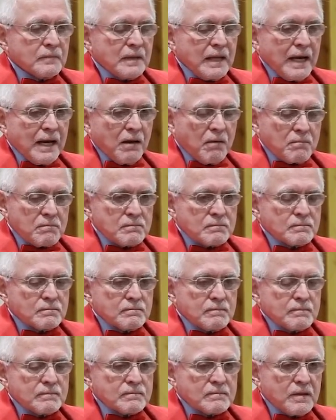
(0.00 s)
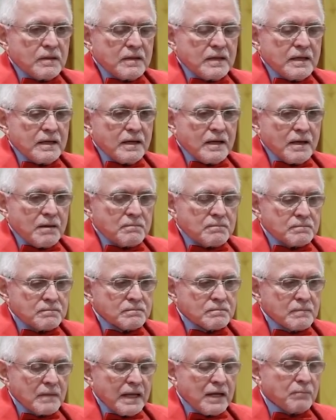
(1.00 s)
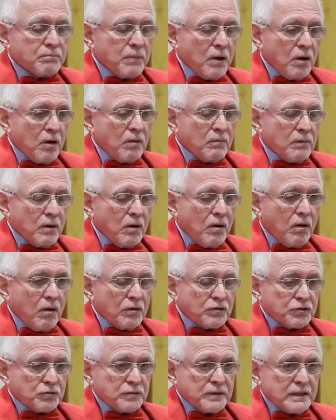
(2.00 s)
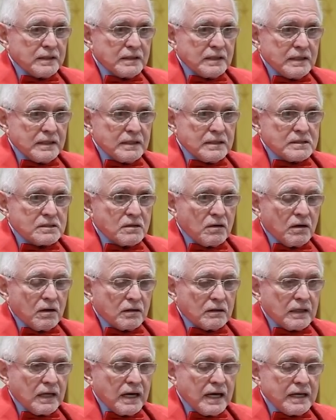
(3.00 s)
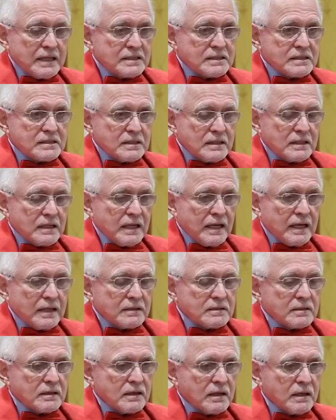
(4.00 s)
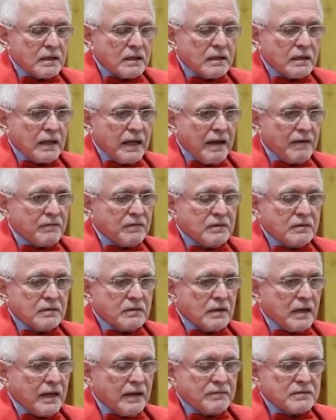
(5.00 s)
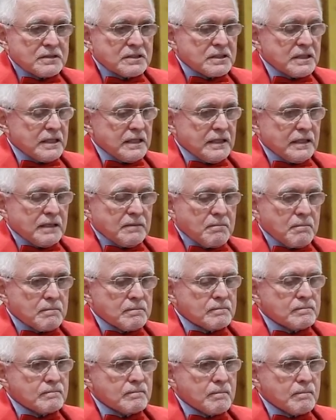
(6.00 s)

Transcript: Now, the um, and all three of these are guys that uh, haven't I haven't seen in